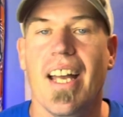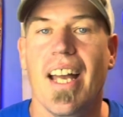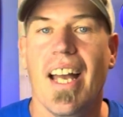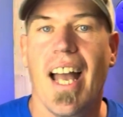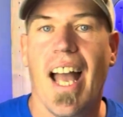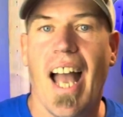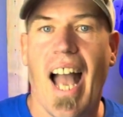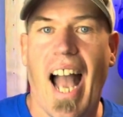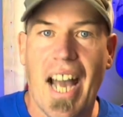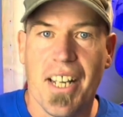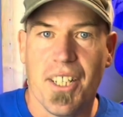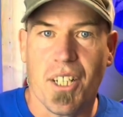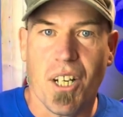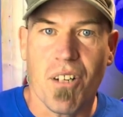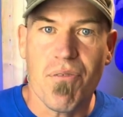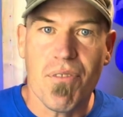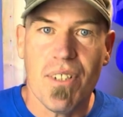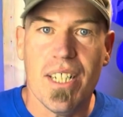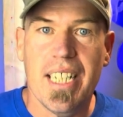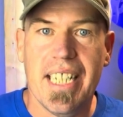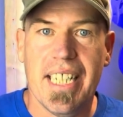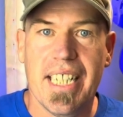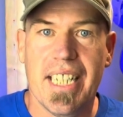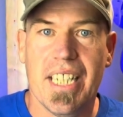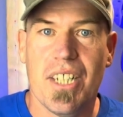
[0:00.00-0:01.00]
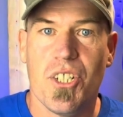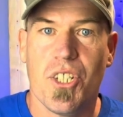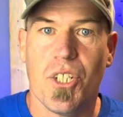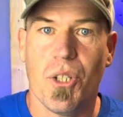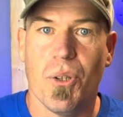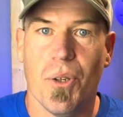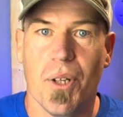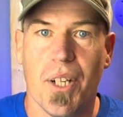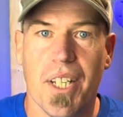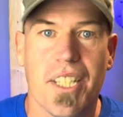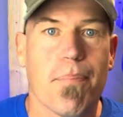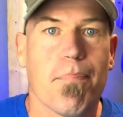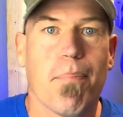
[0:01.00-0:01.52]
and I really
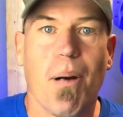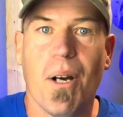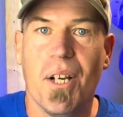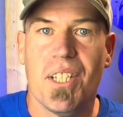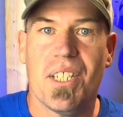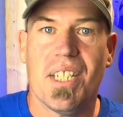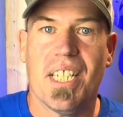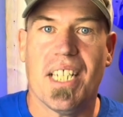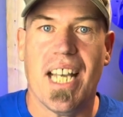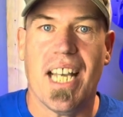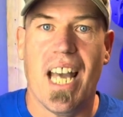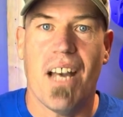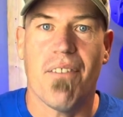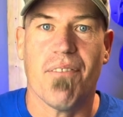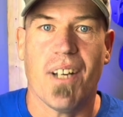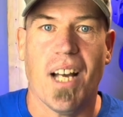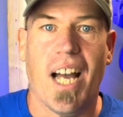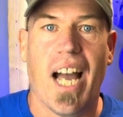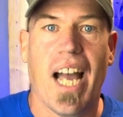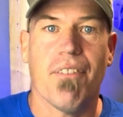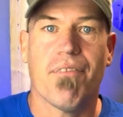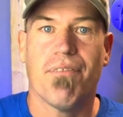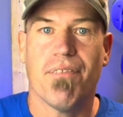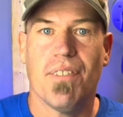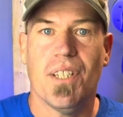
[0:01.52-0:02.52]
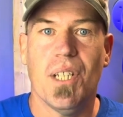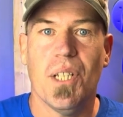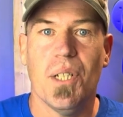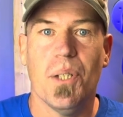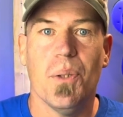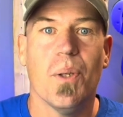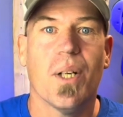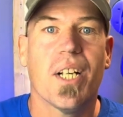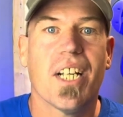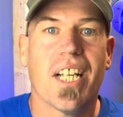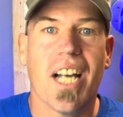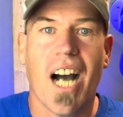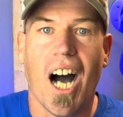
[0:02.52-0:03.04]
enjoyed putting together a
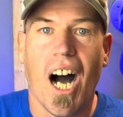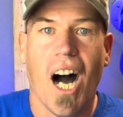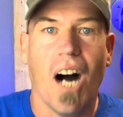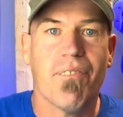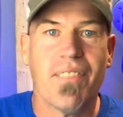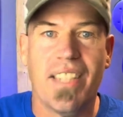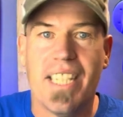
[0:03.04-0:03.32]
few carving